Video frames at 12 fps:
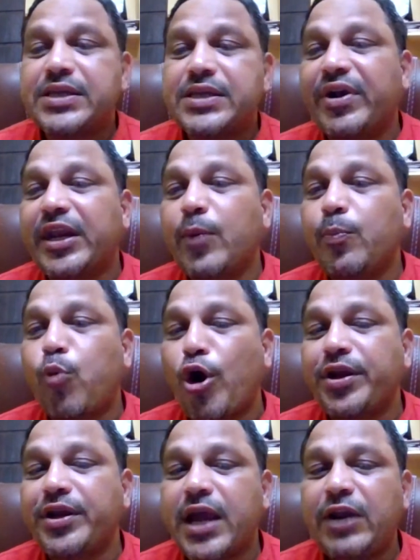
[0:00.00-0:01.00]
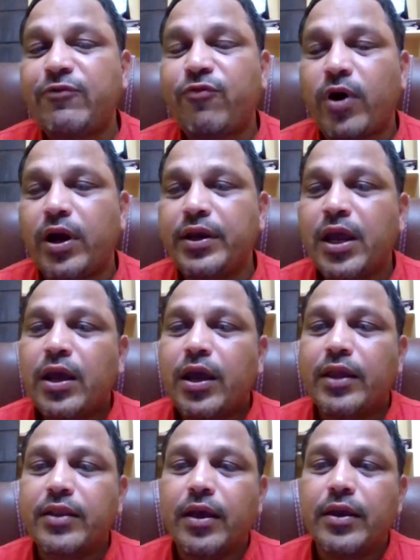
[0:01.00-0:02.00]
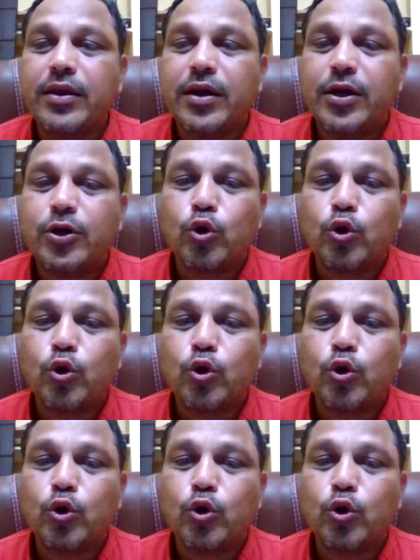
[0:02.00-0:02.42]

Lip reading: 17.85 in the year